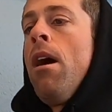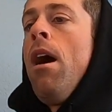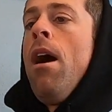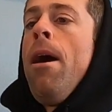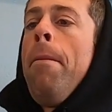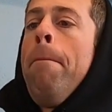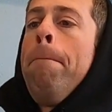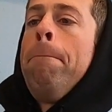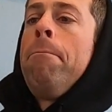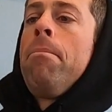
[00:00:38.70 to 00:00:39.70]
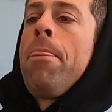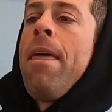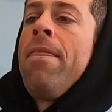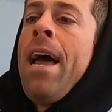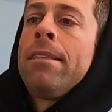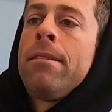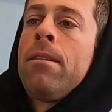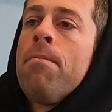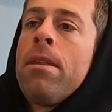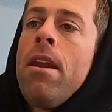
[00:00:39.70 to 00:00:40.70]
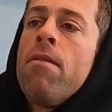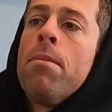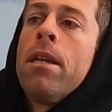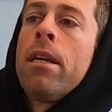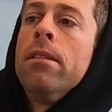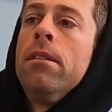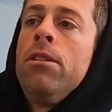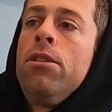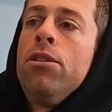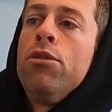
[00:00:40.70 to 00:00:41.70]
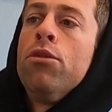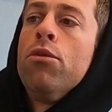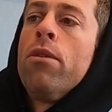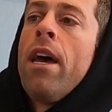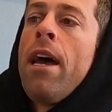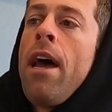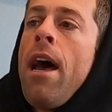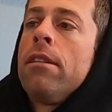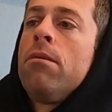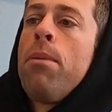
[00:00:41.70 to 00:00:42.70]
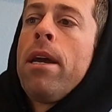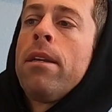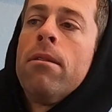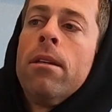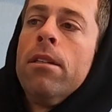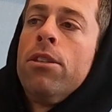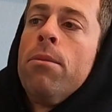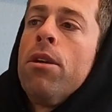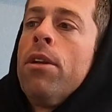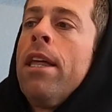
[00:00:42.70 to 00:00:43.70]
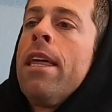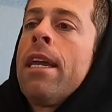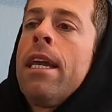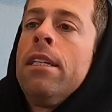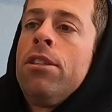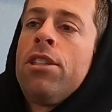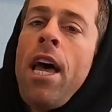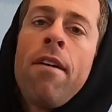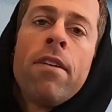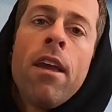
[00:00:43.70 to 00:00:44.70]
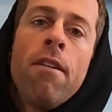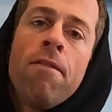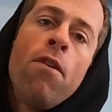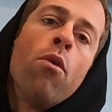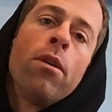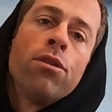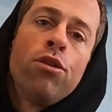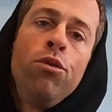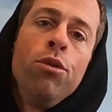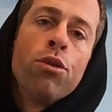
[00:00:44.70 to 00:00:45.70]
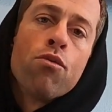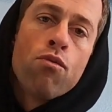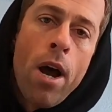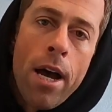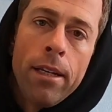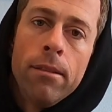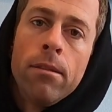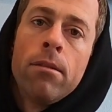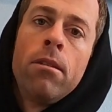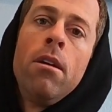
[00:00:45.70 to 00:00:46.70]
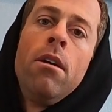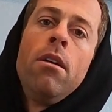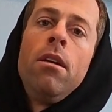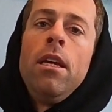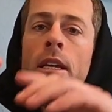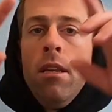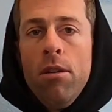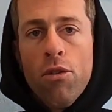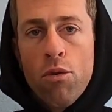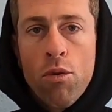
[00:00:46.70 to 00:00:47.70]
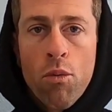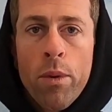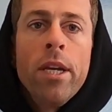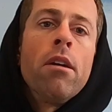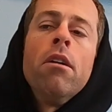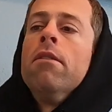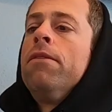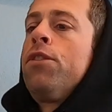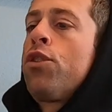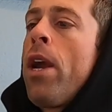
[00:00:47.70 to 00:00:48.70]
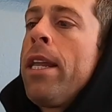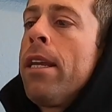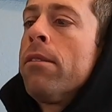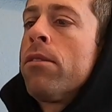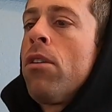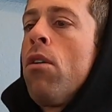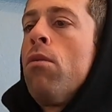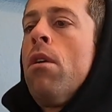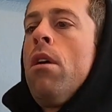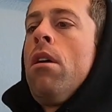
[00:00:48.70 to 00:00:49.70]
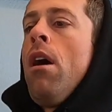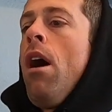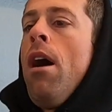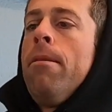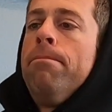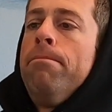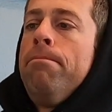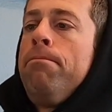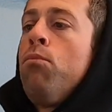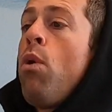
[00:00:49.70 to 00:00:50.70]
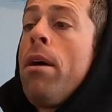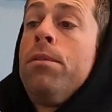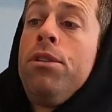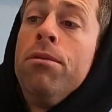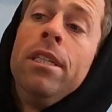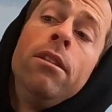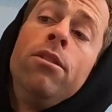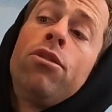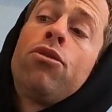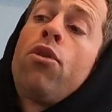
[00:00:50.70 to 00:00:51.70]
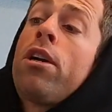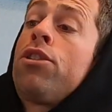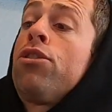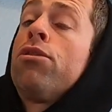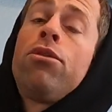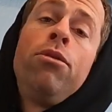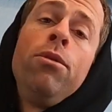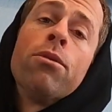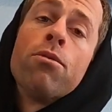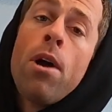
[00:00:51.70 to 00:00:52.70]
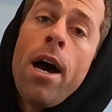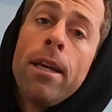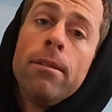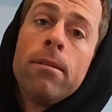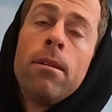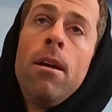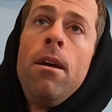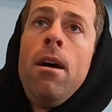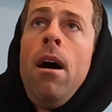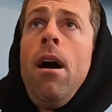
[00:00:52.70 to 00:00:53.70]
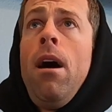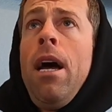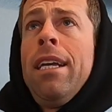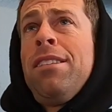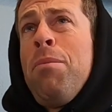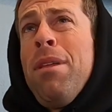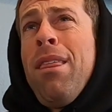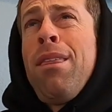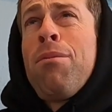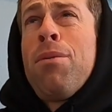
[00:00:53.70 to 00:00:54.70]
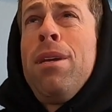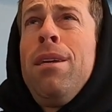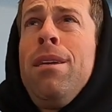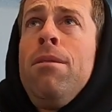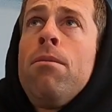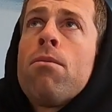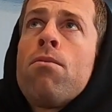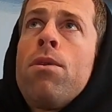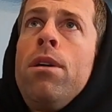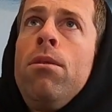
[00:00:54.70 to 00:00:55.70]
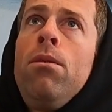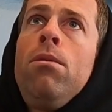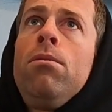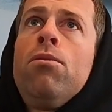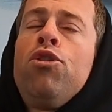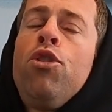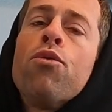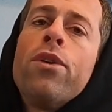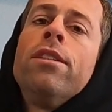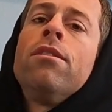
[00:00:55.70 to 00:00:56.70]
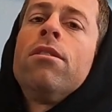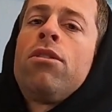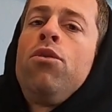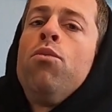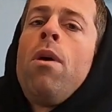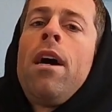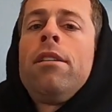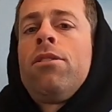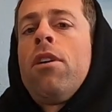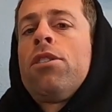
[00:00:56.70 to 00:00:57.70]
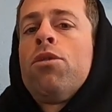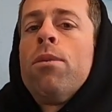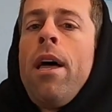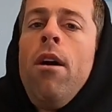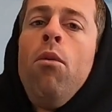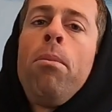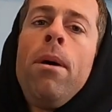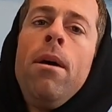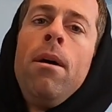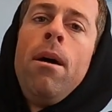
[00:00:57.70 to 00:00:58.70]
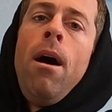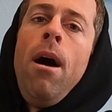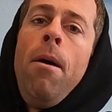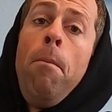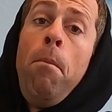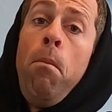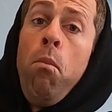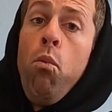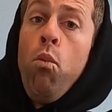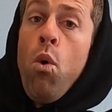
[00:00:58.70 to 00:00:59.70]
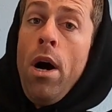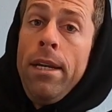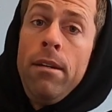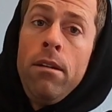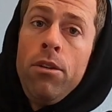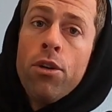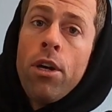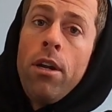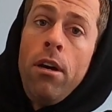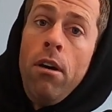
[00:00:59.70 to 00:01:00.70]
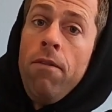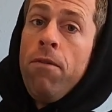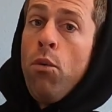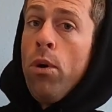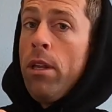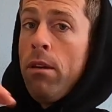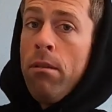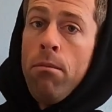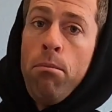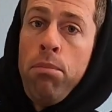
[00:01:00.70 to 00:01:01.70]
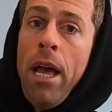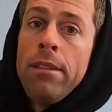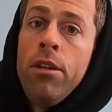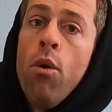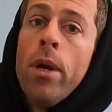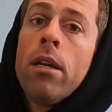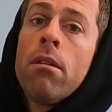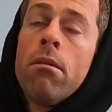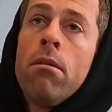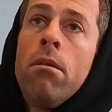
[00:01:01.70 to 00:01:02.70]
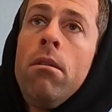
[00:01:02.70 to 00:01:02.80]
And that's something everybody can do that has a bike. You don't need a gym, you don't need anything. It's just having a focus to your rides in your week of training. So why would you need structure to your rides? I guess there'd be three real good reasons to why structure would help. One, you're going to avoid plateauing.